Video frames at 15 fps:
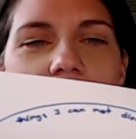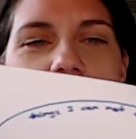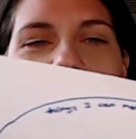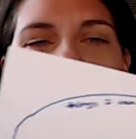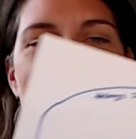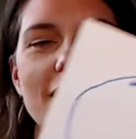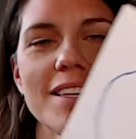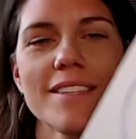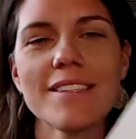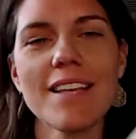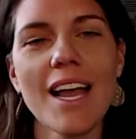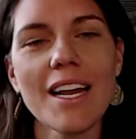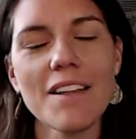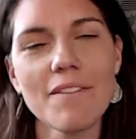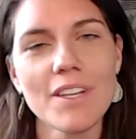And then
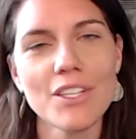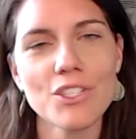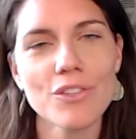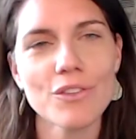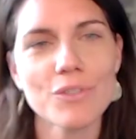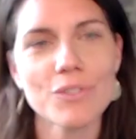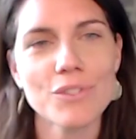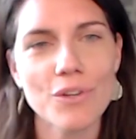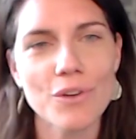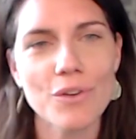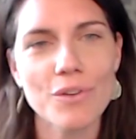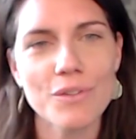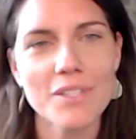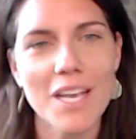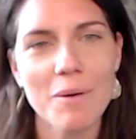inside of each of those
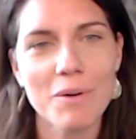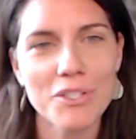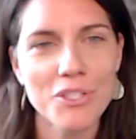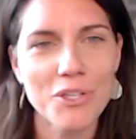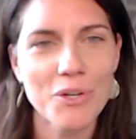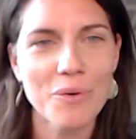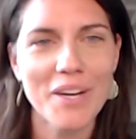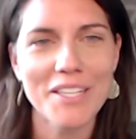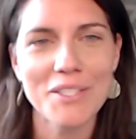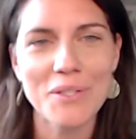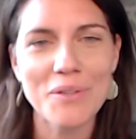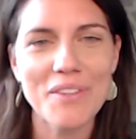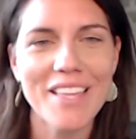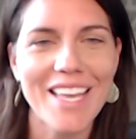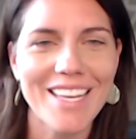circles, I want you to write
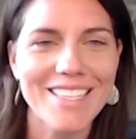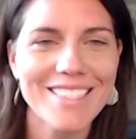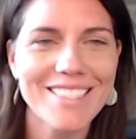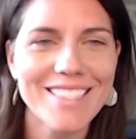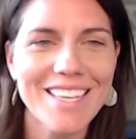2 things.